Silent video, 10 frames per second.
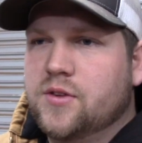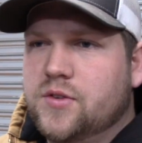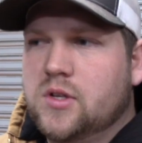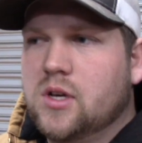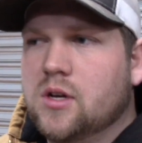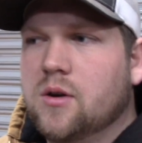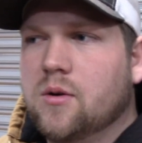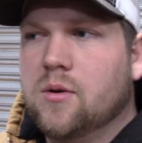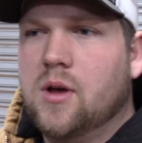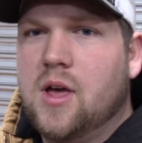
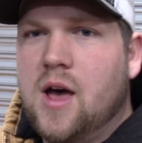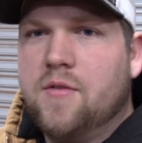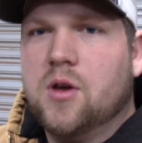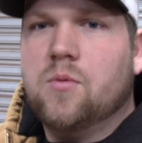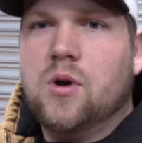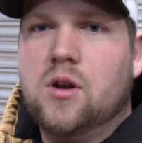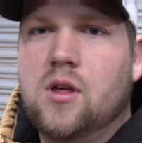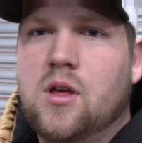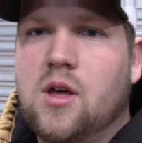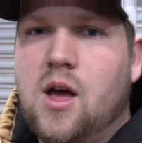So have a good one.
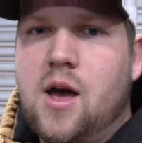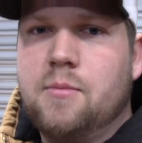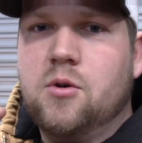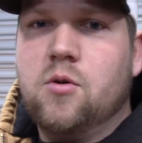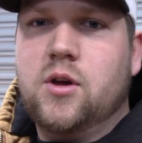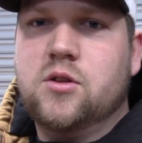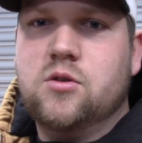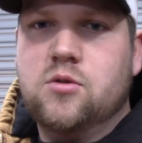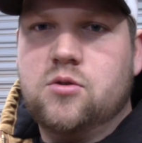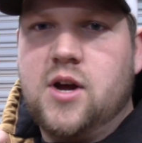I'm going
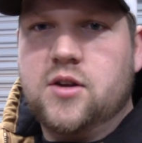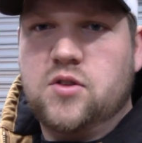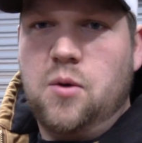to try to stay